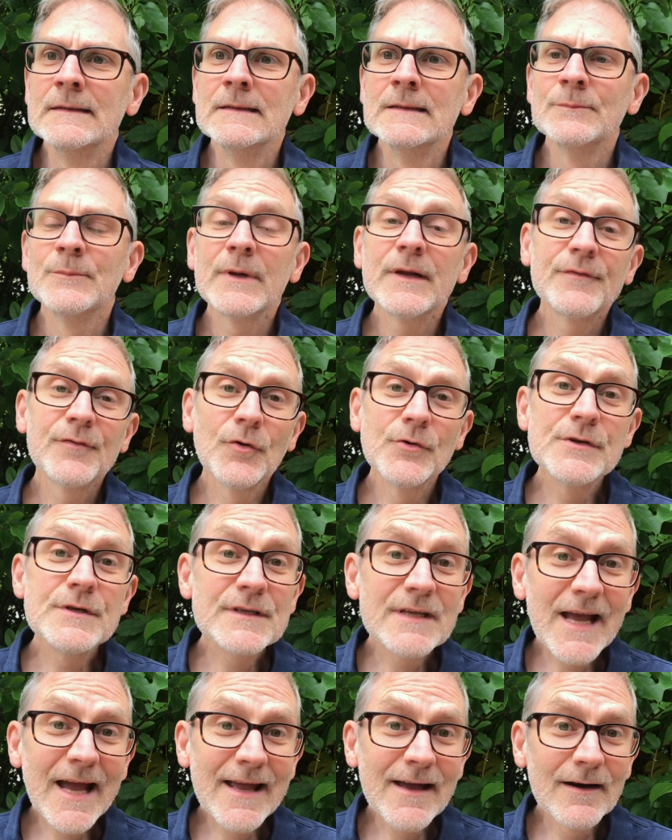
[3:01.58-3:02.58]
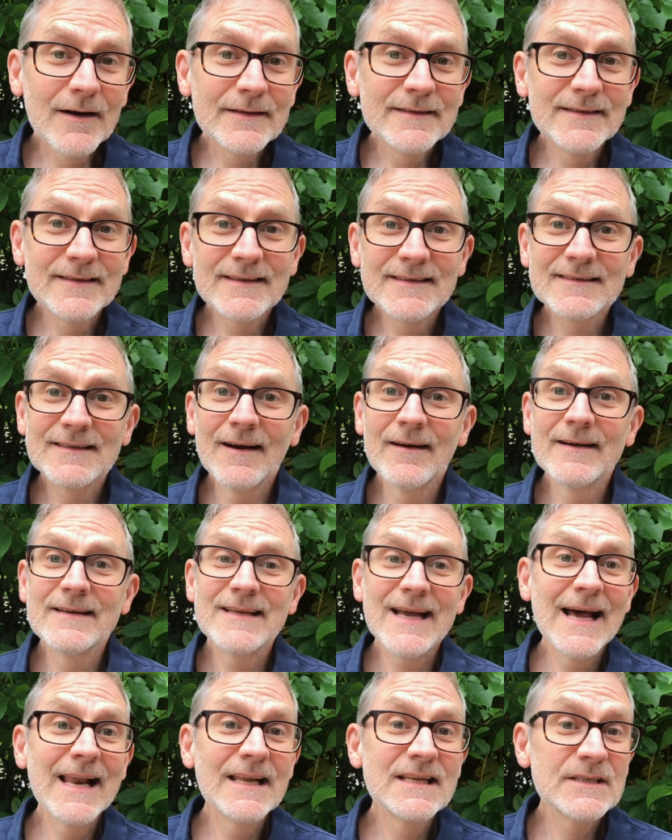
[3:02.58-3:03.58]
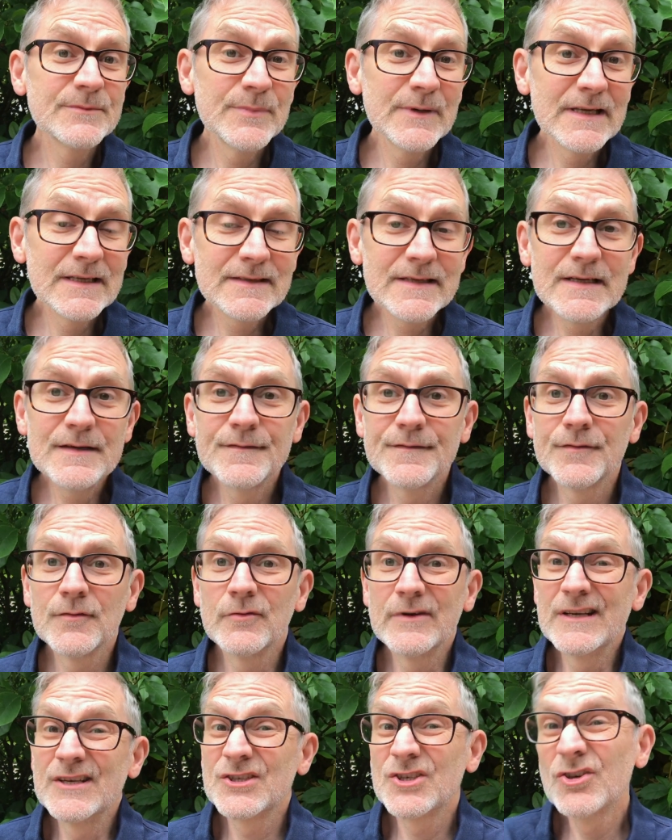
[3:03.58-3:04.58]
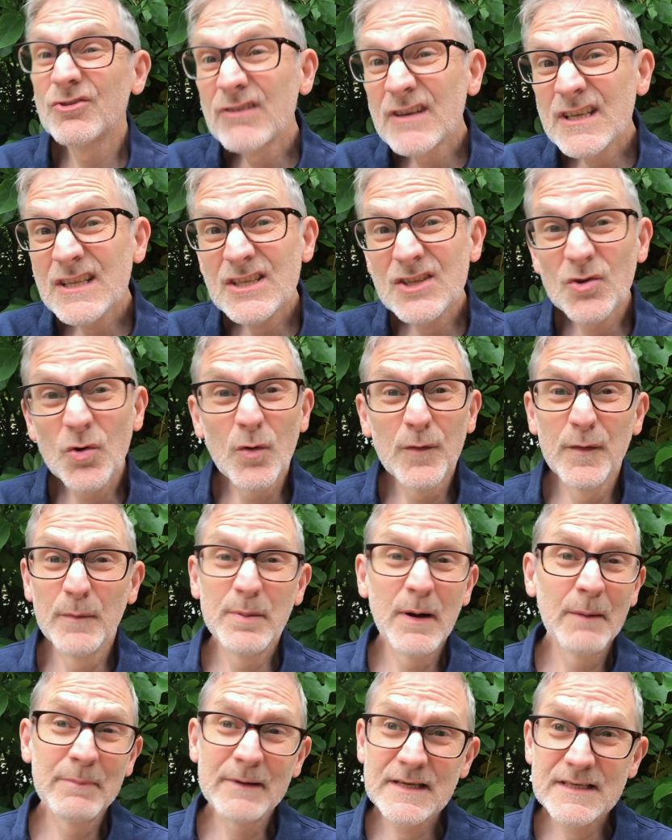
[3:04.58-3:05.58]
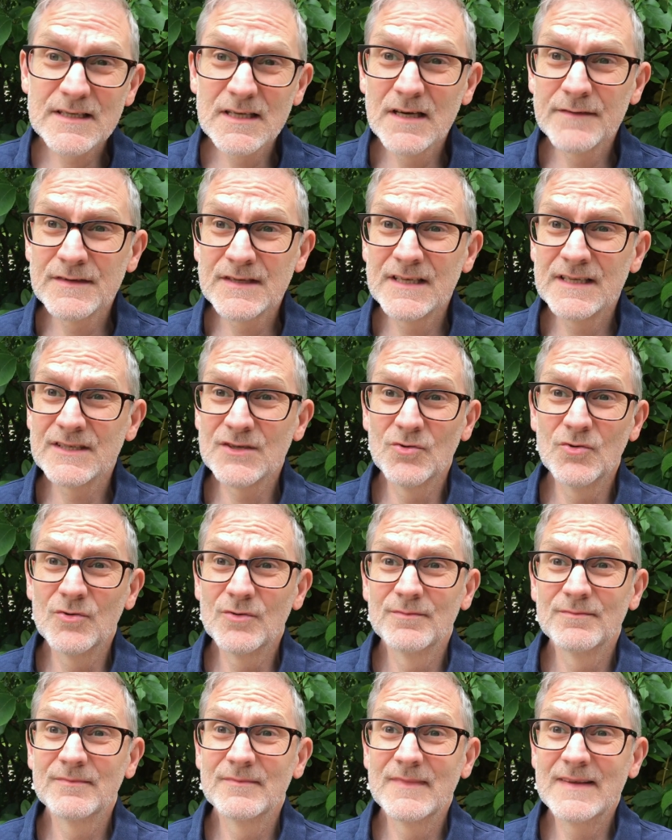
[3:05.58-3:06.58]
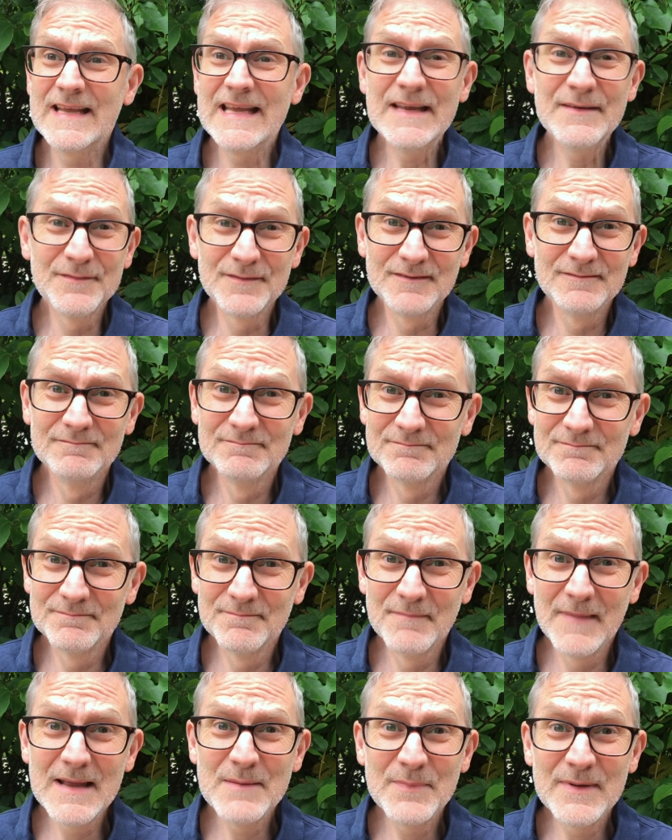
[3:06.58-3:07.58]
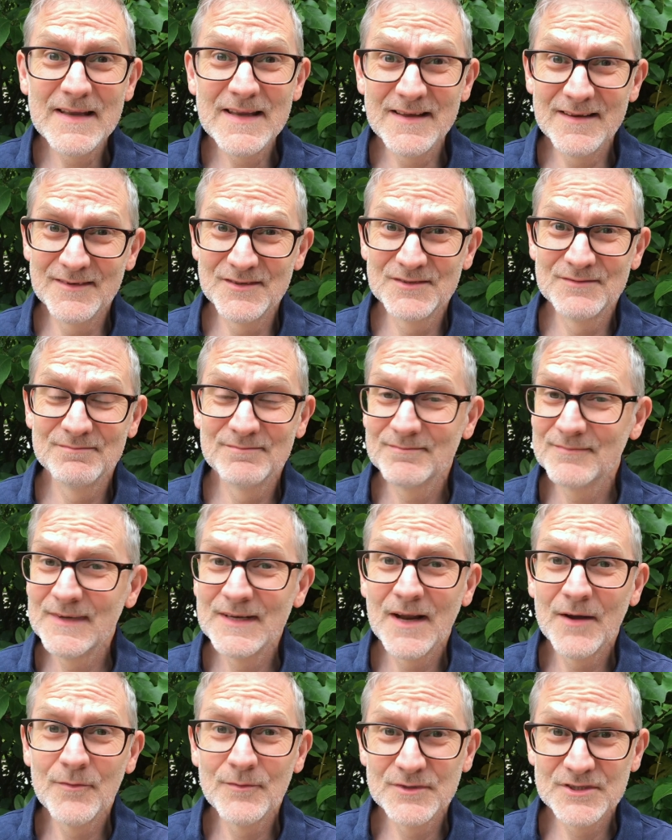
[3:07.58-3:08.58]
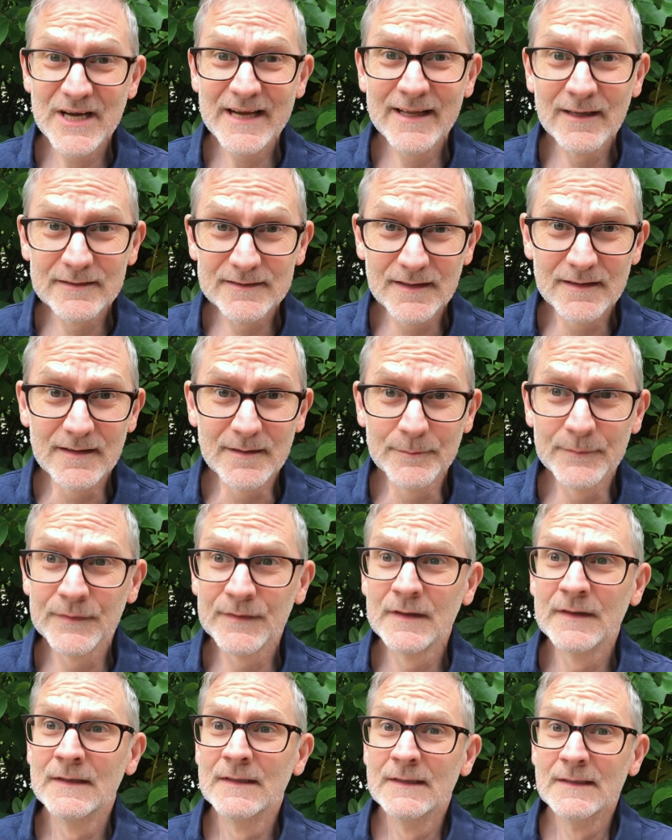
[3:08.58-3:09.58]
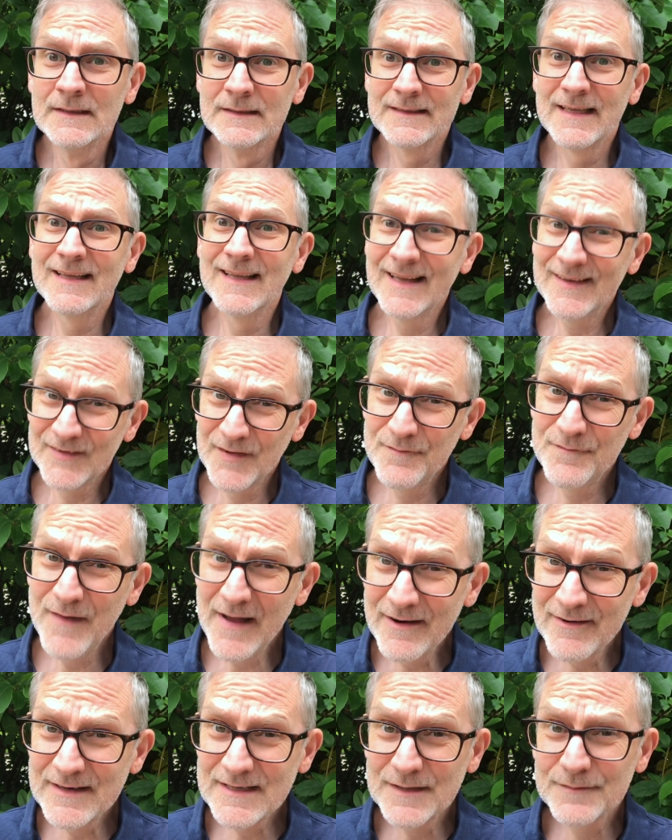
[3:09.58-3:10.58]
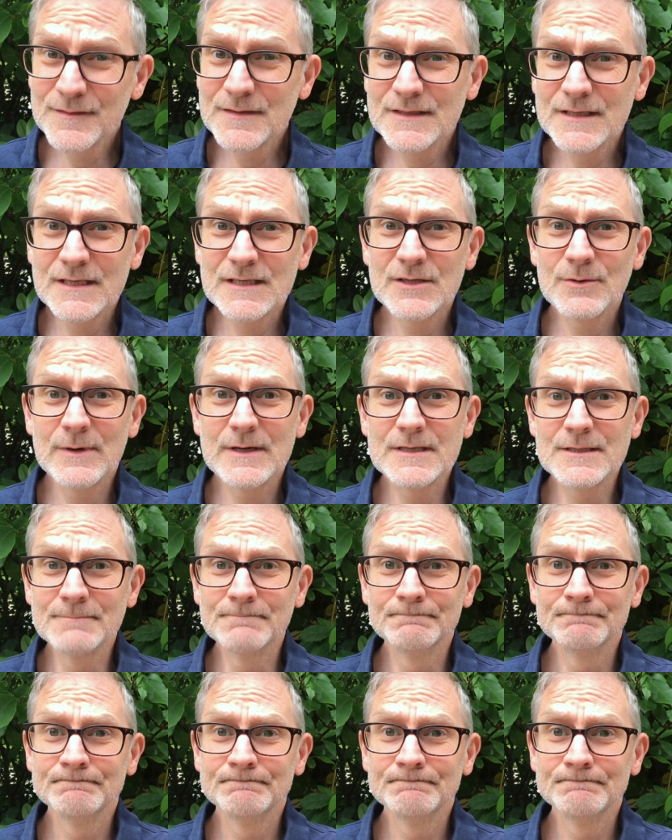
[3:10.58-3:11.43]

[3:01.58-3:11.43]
But if you're using AI to decide eligibility for insurance or for public services, or even maybe jail terms, then that's a very different situation.